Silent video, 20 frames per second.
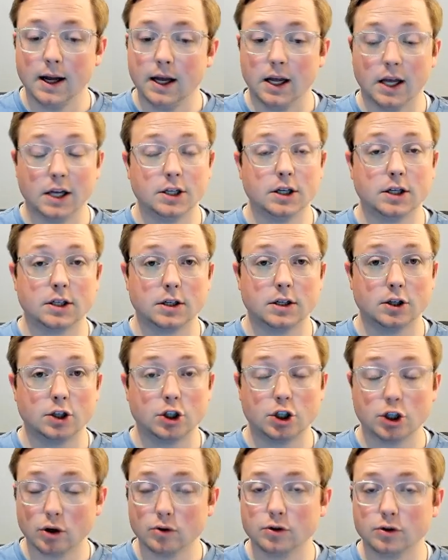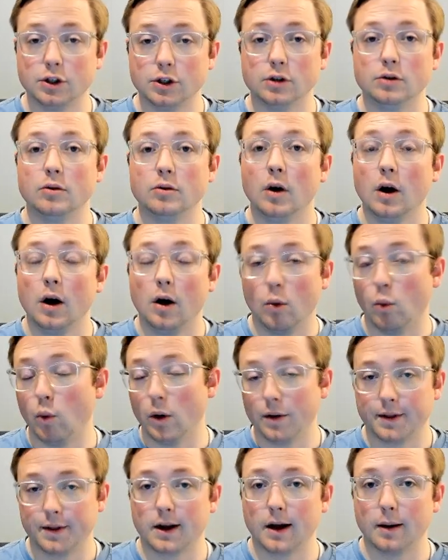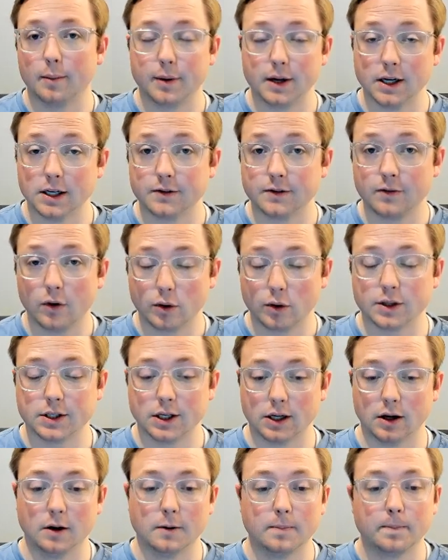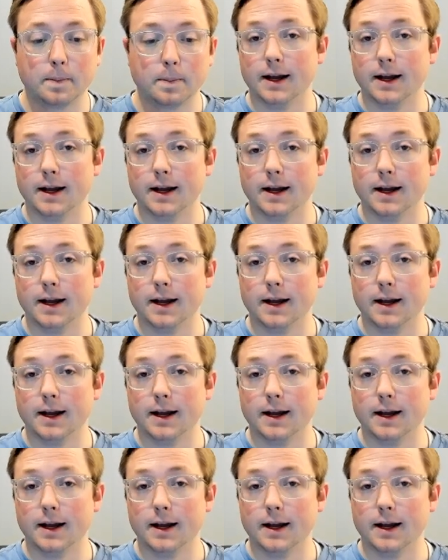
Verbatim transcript: It just shows you what the company is focusing on.